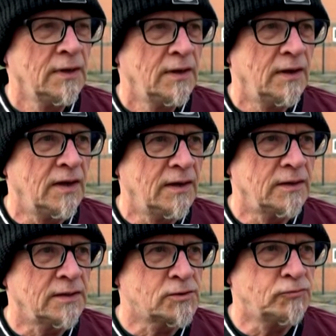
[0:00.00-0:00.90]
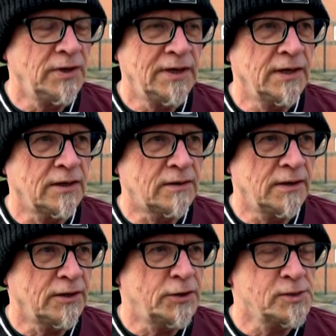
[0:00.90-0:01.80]
It's really
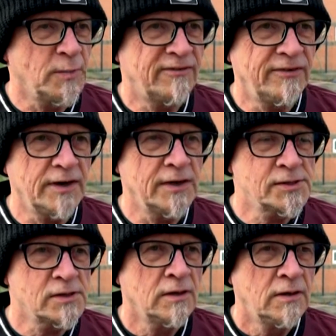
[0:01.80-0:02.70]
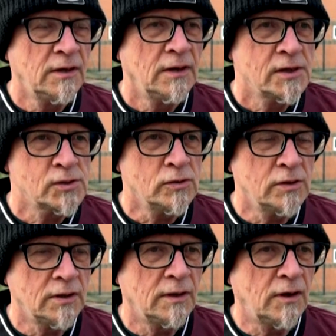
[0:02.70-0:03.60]
increased my fitness.
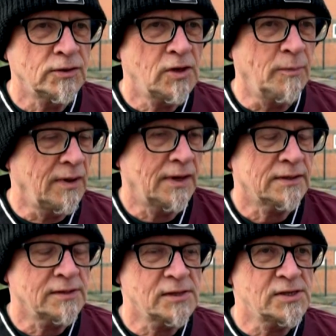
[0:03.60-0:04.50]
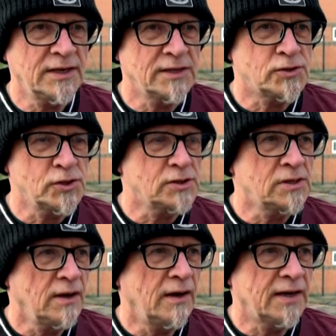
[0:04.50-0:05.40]
So on top of that, as I say, it's
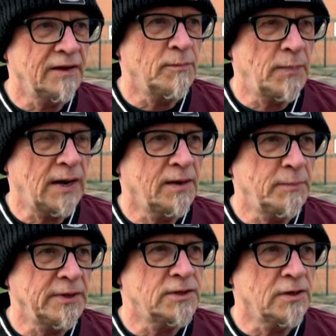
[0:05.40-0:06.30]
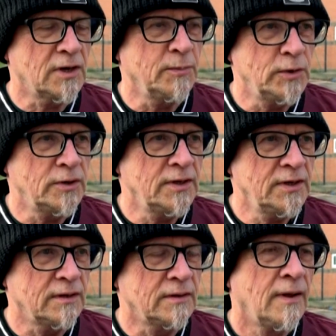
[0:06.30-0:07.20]
just giving back a bit to the community,
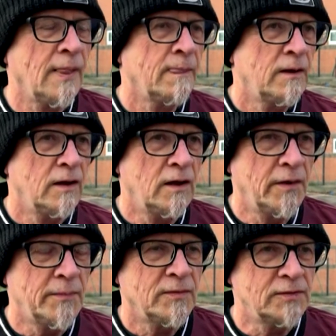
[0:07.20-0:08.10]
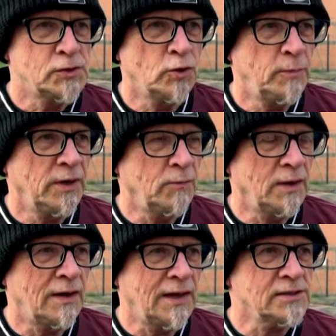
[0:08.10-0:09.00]
and I've enjoyed playing with
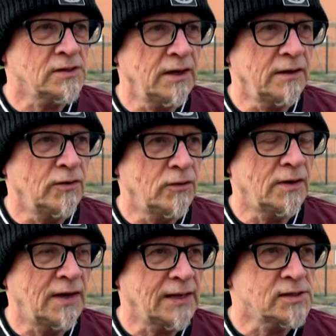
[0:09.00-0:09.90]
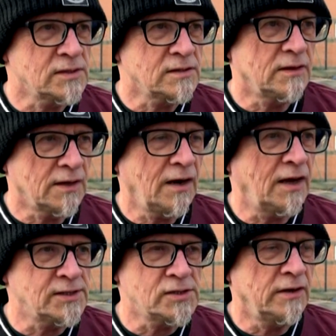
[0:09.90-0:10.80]
the lads and getting the
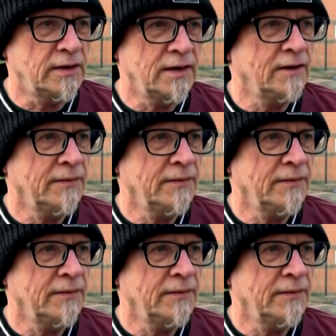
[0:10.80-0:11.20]
clients that are here.